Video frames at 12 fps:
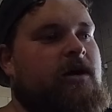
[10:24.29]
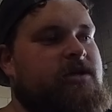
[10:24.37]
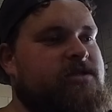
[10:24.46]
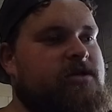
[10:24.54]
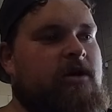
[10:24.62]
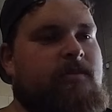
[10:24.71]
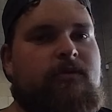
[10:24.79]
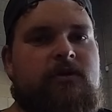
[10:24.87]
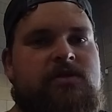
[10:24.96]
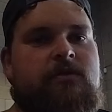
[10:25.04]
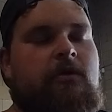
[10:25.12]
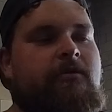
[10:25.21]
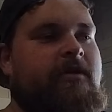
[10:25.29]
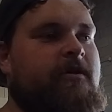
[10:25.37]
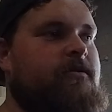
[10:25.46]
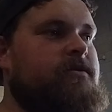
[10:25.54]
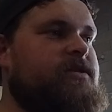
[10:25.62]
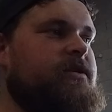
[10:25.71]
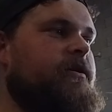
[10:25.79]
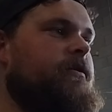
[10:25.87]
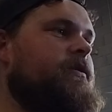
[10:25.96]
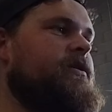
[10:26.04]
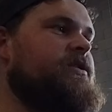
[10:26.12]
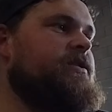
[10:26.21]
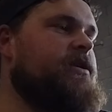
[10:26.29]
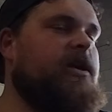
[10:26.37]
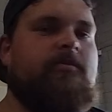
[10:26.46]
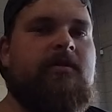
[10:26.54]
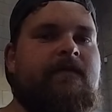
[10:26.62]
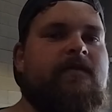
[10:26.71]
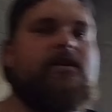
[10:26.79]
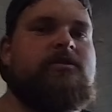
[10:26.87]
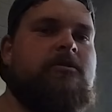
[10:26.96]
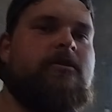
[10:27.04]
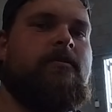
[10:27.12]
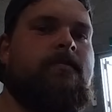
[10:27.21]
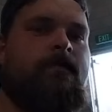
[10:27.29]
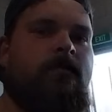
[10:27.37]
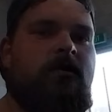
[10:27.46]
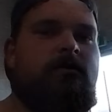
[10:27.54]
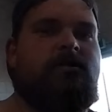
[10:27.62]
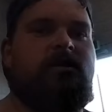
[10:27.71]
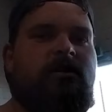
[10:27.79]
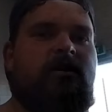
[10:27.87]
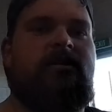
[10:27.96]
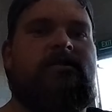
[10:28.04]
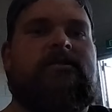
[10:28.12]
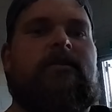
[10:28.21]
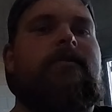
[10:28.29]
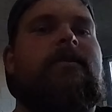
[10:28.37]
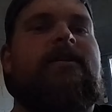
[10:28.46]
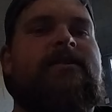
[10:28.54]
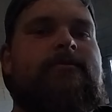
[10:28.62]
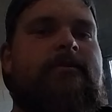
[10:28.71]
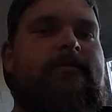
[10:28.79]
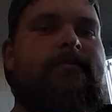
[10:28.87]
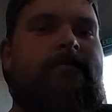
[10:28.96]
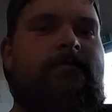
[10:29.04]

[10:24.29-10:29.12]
I just got to push through with it. So this is going to be it for this one. I'll see you guys on the next one.